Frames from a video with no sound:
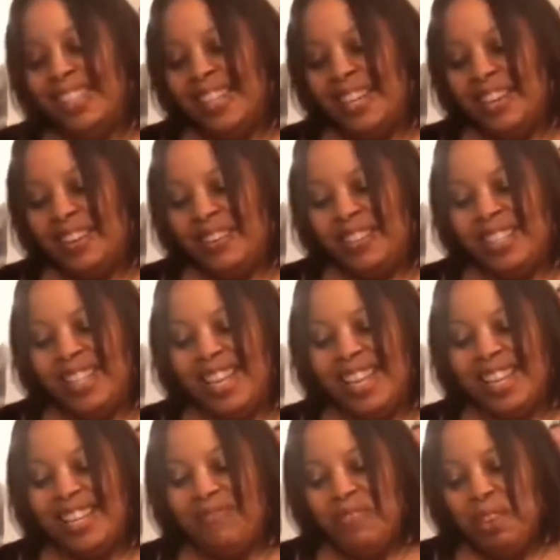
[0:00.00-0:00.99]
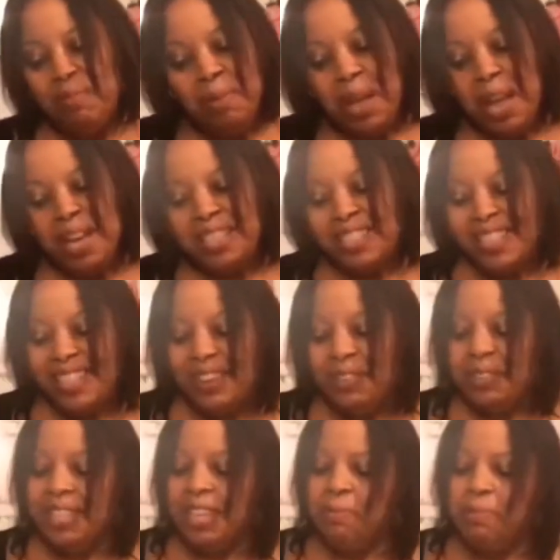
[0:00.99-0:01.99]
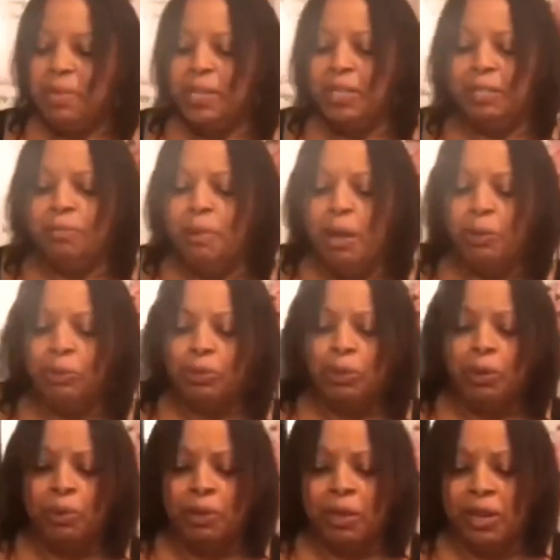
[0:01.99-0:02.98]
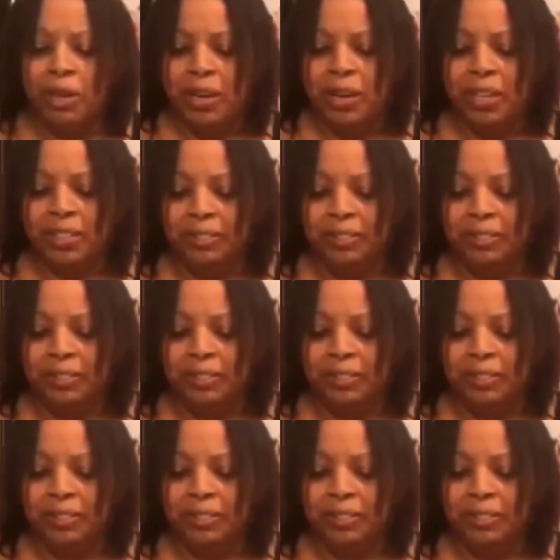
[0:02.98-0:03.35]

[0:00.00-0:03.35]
He was like, be patient. I was like, but it smells so good.